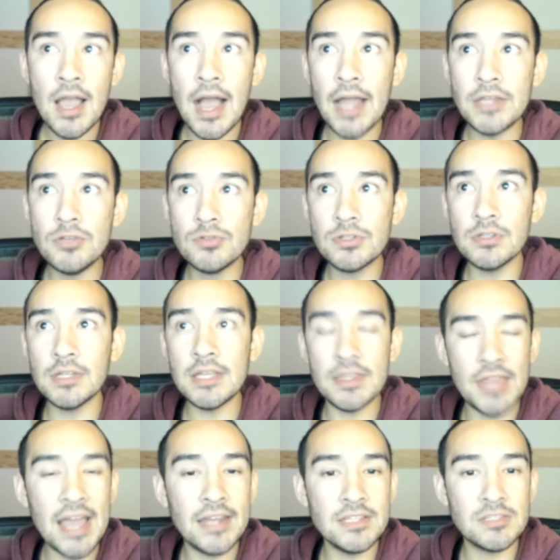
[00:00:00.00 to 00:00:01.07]

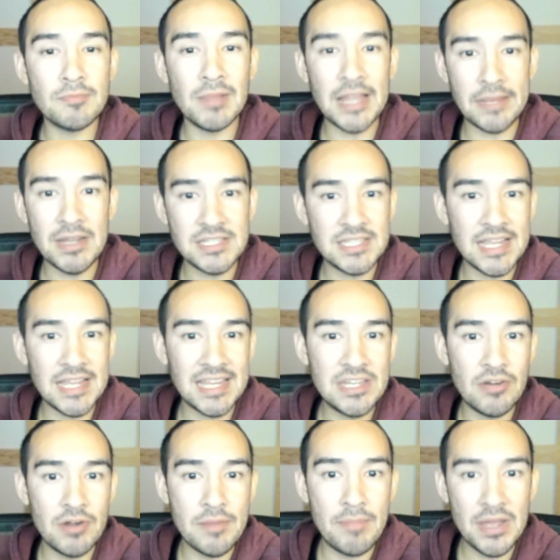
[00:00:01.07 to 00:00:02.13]
That is like my
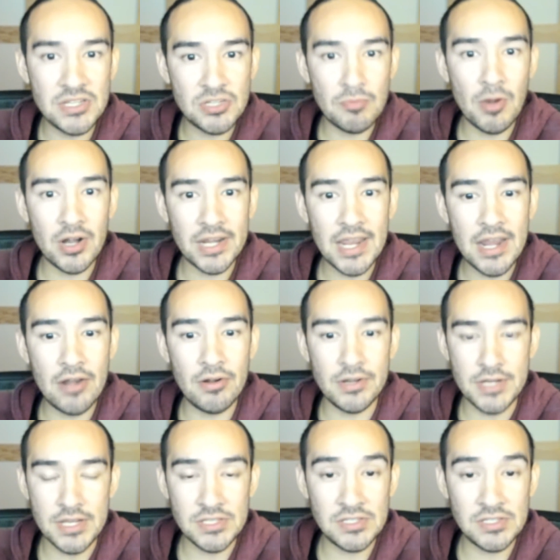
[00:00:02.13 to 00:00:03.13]
secondary benchmark area.